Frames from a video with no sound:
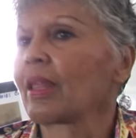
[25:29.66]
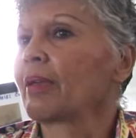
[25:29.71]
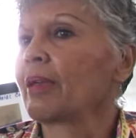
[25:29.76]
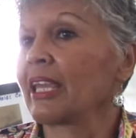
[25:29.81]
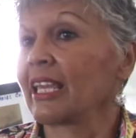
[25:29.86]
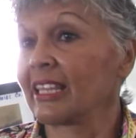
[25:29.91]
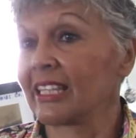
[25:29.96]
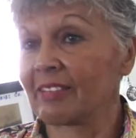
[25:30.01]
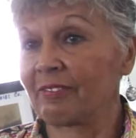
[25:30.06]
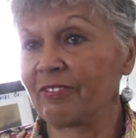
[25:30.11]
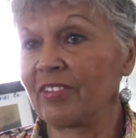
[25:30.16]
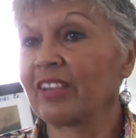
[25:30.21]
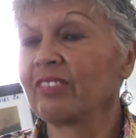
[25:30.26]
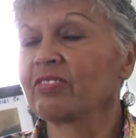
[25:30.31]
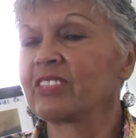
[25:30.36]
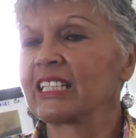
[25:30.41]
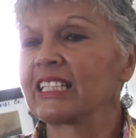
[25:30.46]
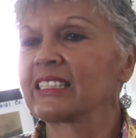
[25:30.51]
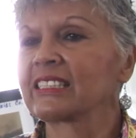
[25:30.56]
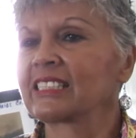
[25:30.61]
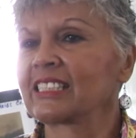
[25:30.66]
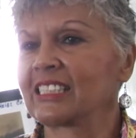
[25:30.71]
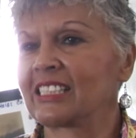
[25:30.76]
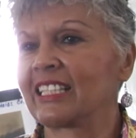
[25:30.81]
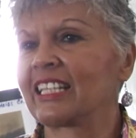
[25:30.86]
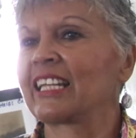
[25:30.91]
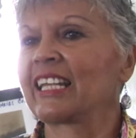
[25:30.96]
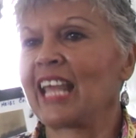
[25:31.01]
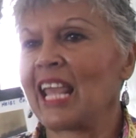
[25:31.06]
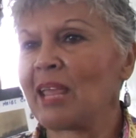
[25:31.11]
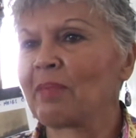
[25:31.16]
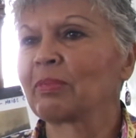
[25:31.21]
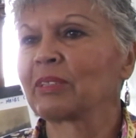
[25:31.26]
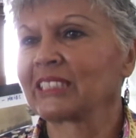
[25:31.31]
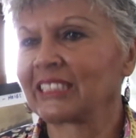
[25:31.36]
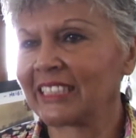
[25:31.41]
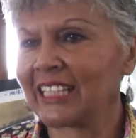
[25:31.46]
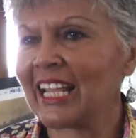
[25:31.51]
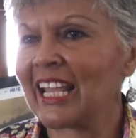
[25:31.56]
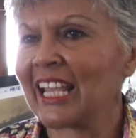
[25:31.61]
In the 50s, the name has
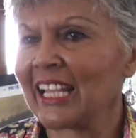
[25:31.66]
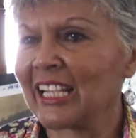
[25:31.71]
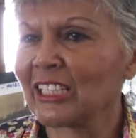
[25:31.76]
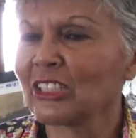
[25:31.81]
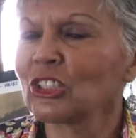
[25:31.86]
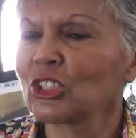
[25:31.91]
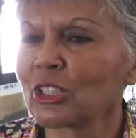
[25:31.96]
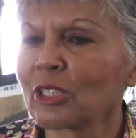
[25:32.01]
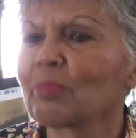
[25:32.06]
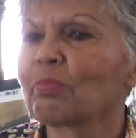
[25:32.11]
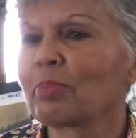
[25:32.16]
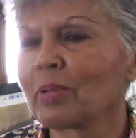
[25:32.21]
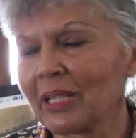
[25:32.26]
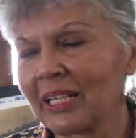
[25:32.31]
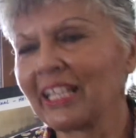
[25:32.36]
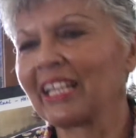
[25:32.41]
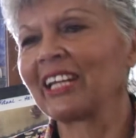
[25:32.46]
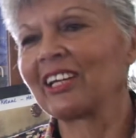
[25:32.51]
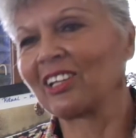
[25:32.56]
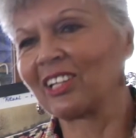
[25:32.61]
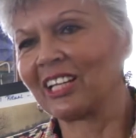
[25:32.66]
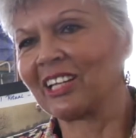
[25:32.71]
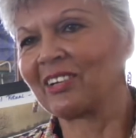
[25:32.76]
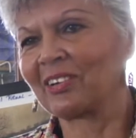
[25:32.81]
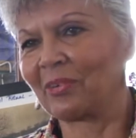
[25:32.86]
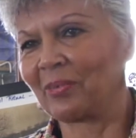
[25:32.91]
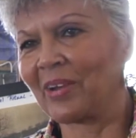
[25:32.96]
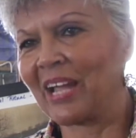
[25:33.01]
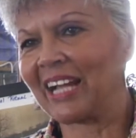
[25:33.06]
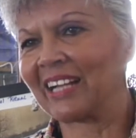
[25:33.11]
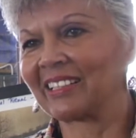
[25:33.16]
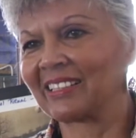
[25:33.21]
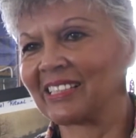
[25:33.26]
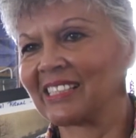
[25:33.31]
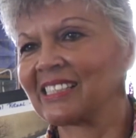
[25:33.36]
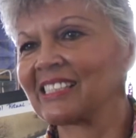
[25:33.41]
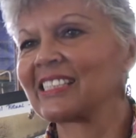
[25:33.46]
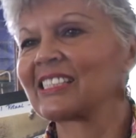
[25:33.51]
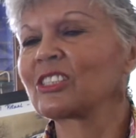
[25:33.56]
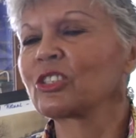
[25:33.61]
changed, politically correctness,